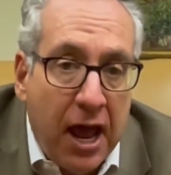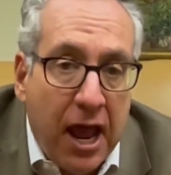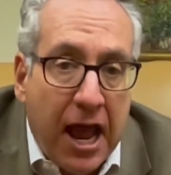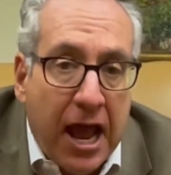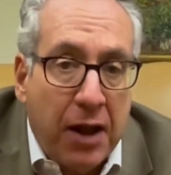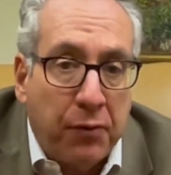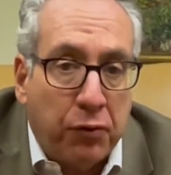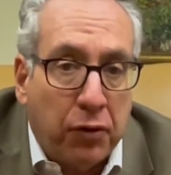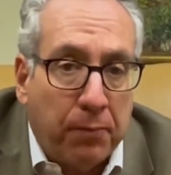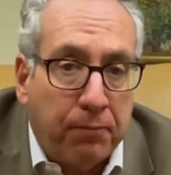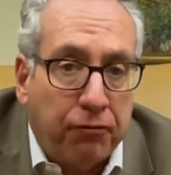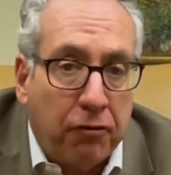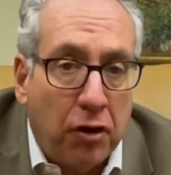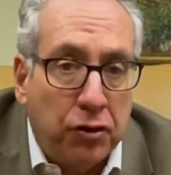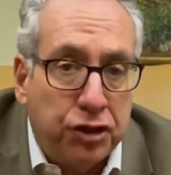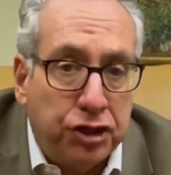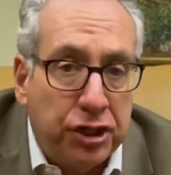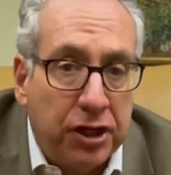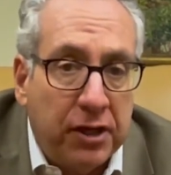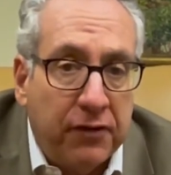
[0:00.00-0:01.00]
And we're
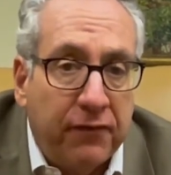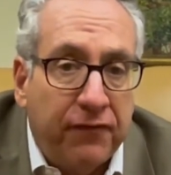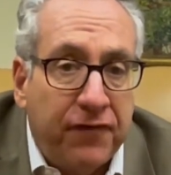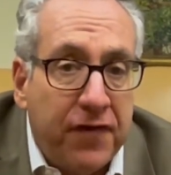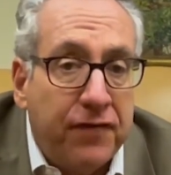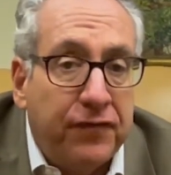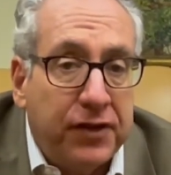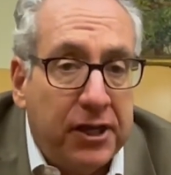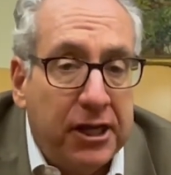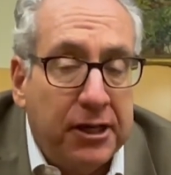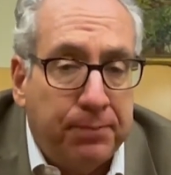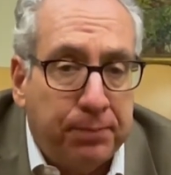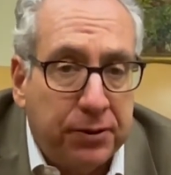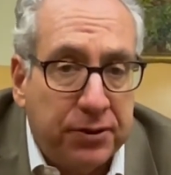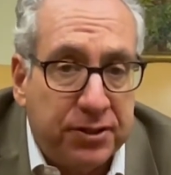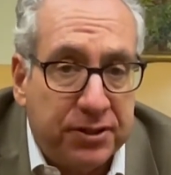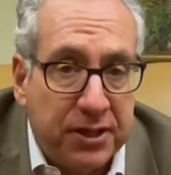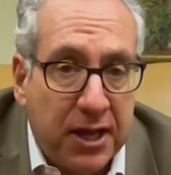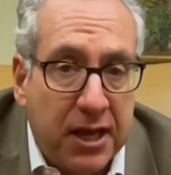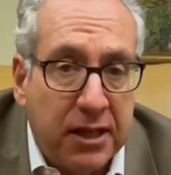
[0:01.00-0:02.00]
approaching
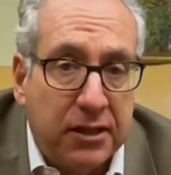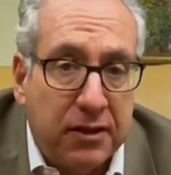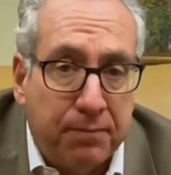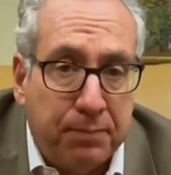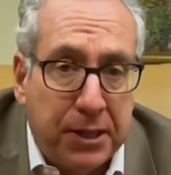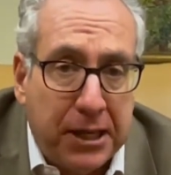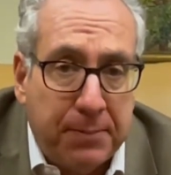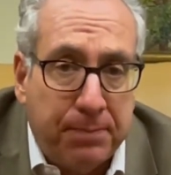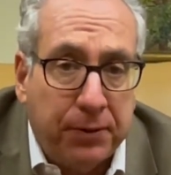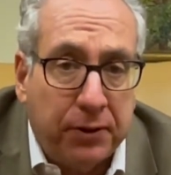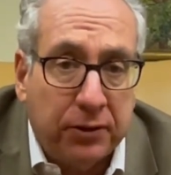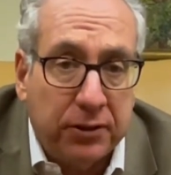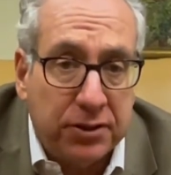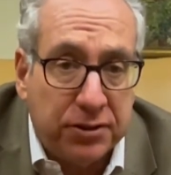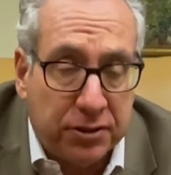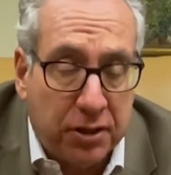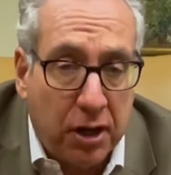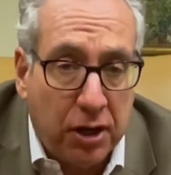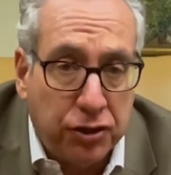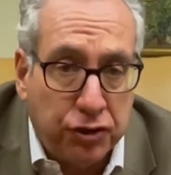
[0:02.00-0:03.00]
15% of people in this
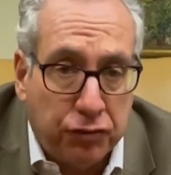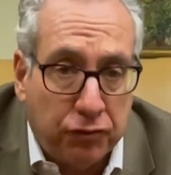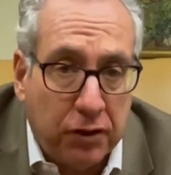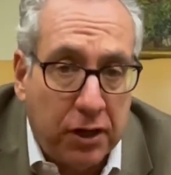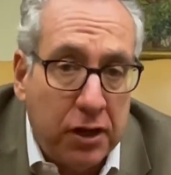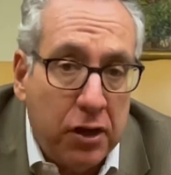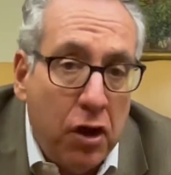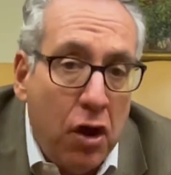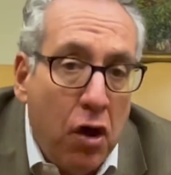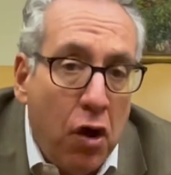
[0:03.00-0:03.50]
country